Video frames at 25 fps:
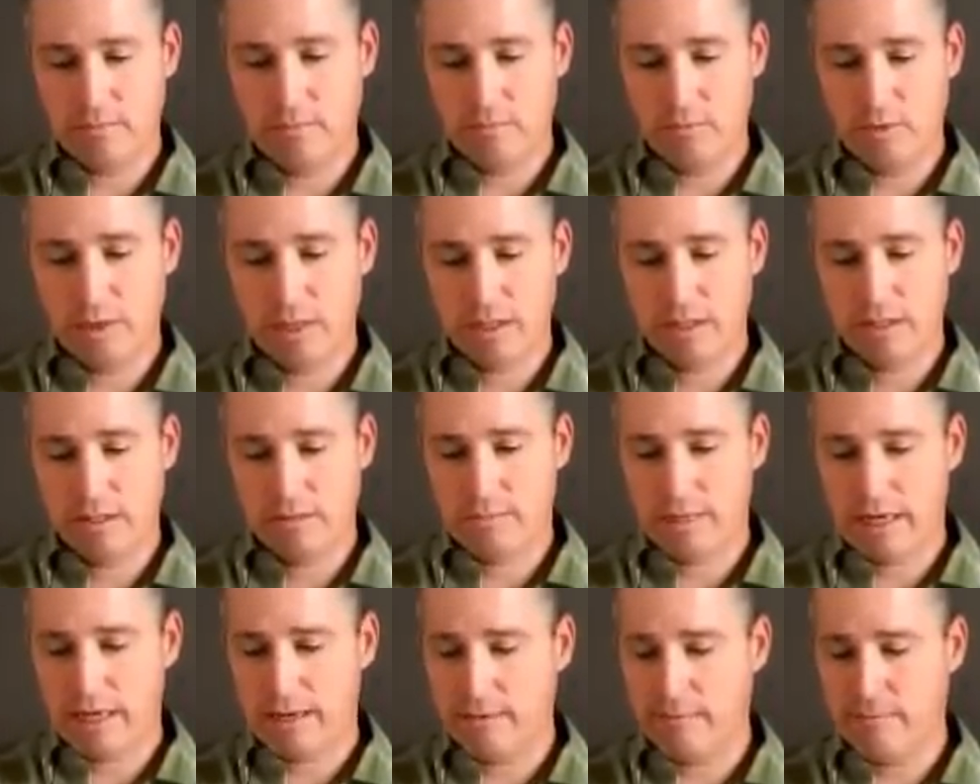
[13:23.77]
one of these
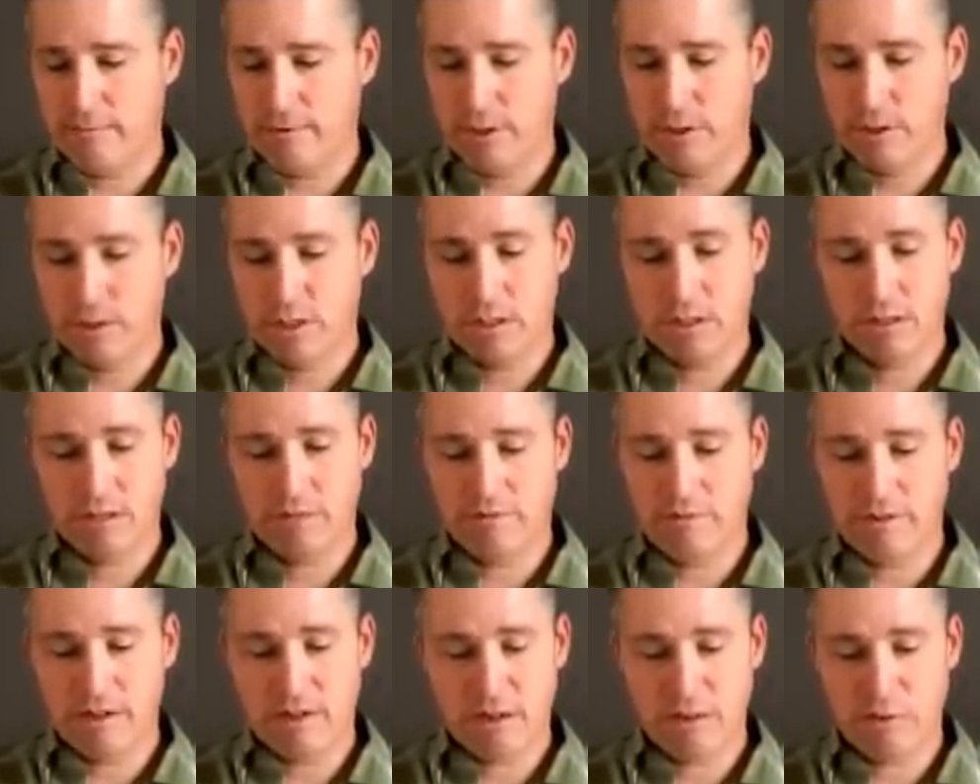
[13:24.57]
magma flows could
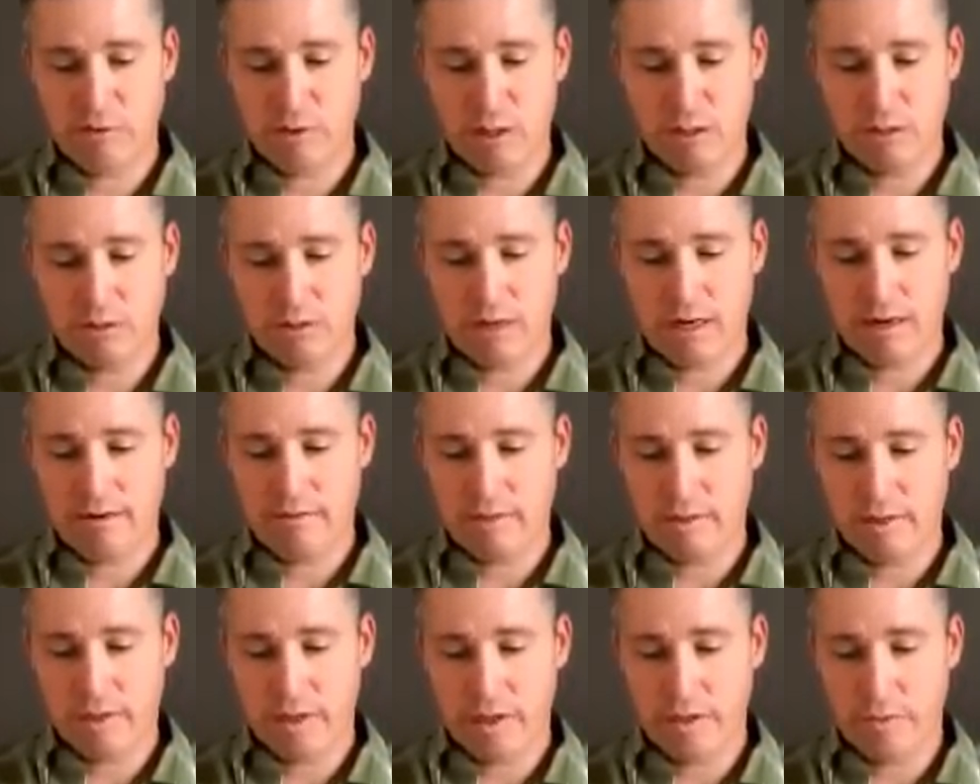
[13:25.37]
have very well
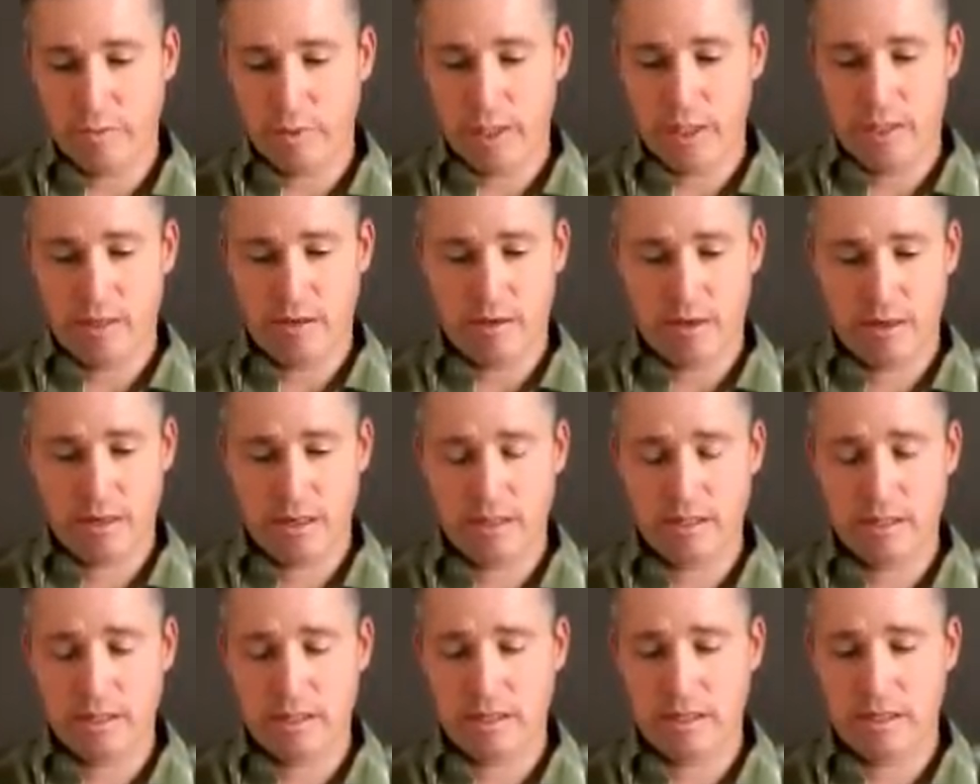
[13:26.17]
traveled all the way to
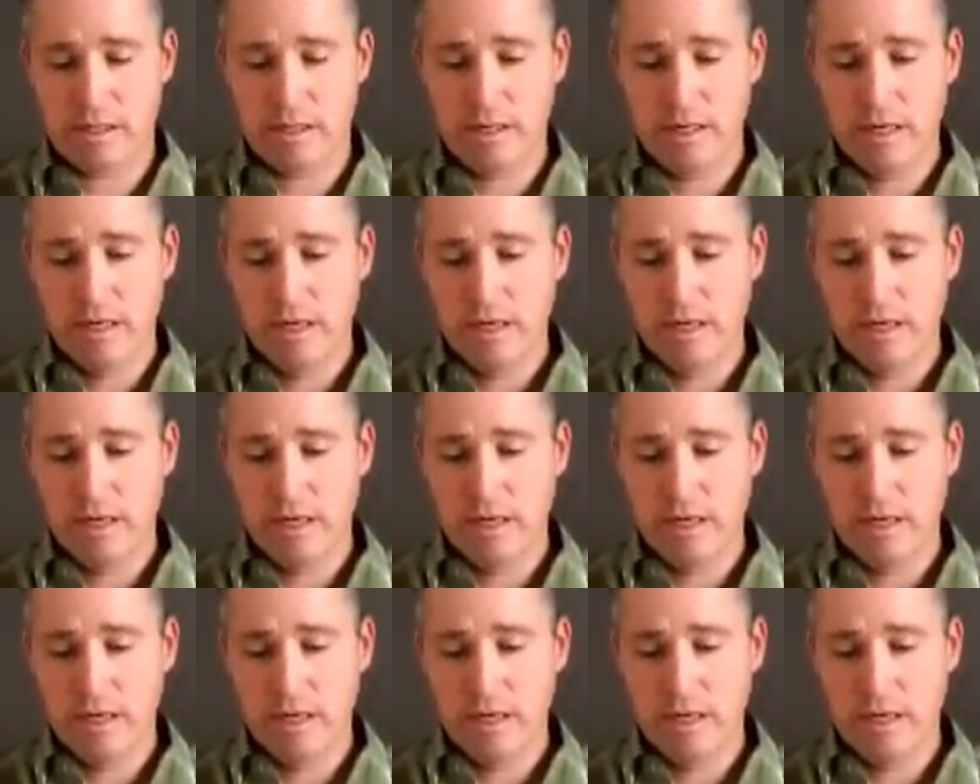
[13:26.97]
Arkansas.